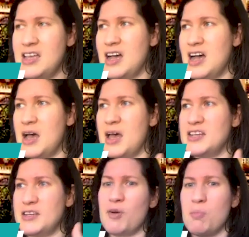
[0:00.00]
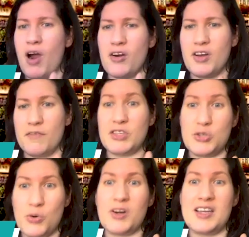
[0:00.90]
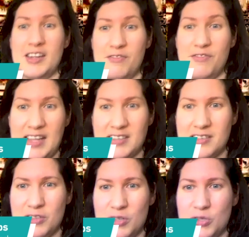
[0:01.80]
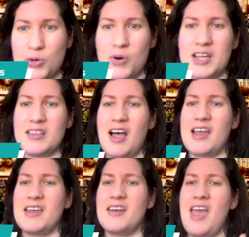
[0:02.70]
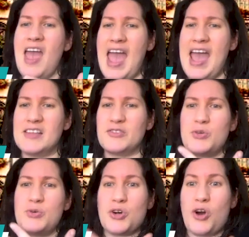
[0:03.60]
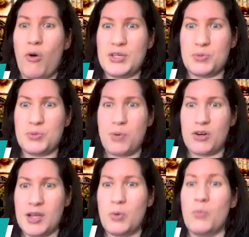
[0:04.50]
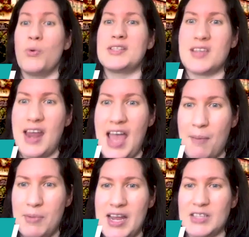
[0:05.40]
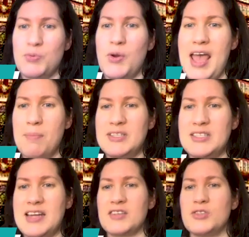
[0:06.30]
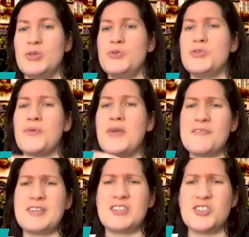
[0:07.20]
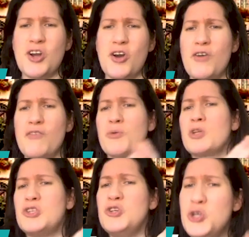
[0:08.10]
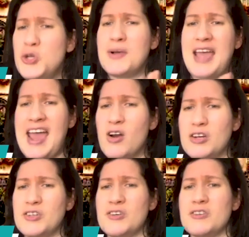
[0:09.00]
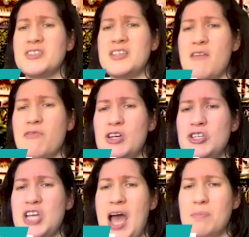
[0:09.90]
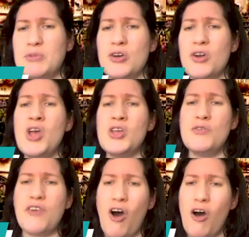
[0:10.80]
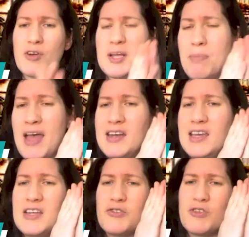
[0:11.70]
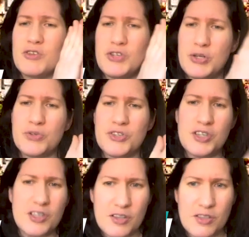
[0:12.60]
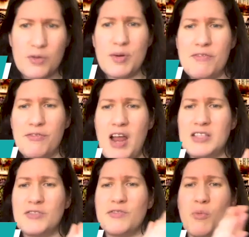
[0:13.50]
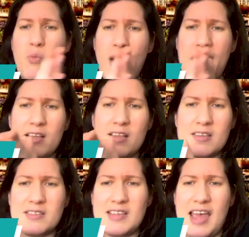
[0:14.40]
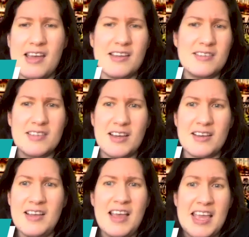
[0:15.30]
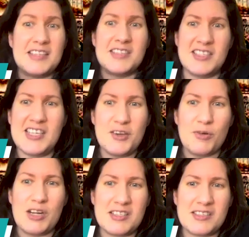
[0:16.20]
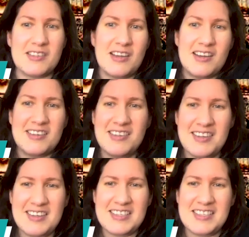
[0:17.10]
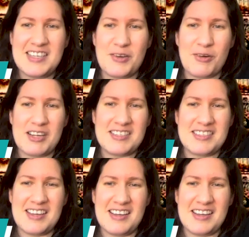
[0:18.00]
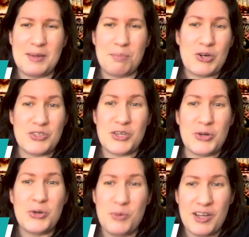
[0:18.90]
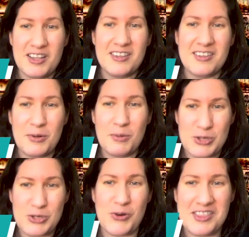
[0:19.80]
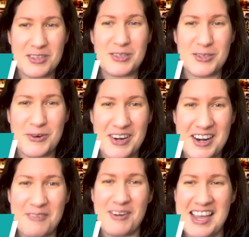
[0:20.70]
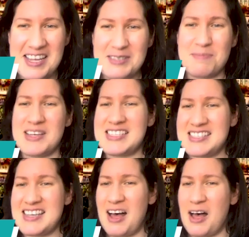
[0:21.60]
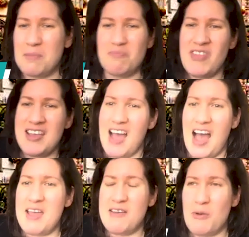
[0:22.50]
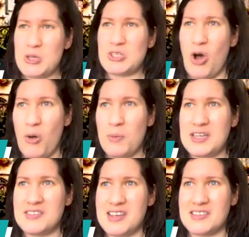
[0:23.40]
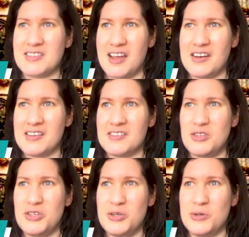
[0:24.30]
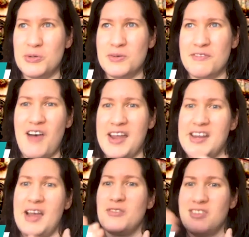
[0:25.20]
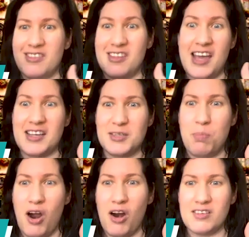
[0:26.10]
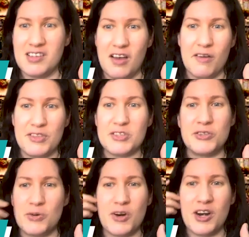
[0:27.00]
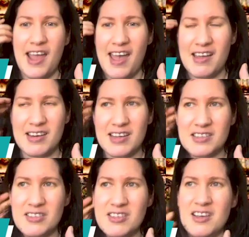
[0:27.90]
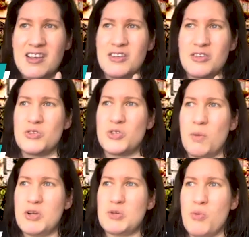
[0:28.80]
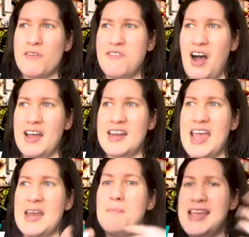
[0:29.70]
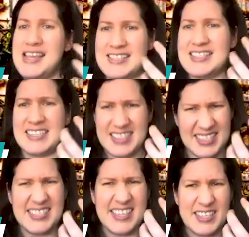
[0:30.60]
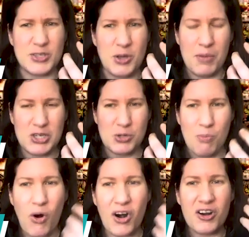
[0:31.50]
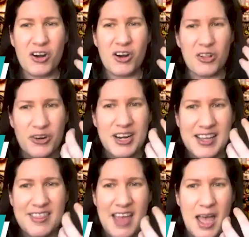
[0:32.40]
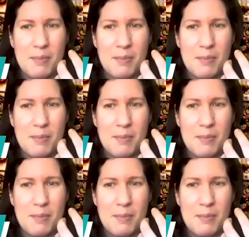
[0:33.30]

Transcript: a different part of the story. It advances the storyline. And so you're always wondering what's going to happen next, what happens next. So you don't have to start over with new characters every chapter. You've already been introduced to the three friends from Wales and uh, a secret. Uh, secret uh, person who will who will join the story right but um, i was always excited to find out the next part of the story and it's so much more fun and it makes things stick so much more learning them